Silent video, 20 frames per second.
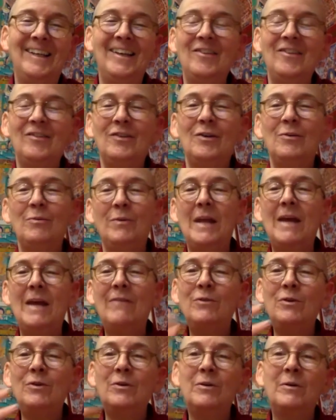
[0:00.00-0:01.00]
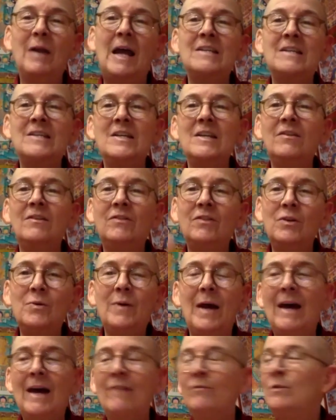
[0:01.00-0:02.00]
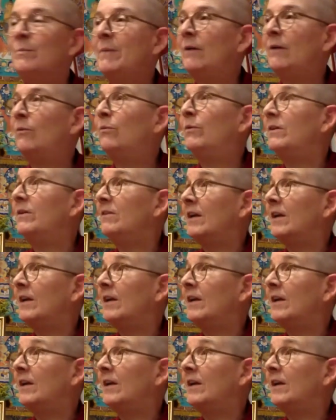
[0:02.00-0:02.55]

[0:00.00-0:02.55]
So whatever ideas you have about what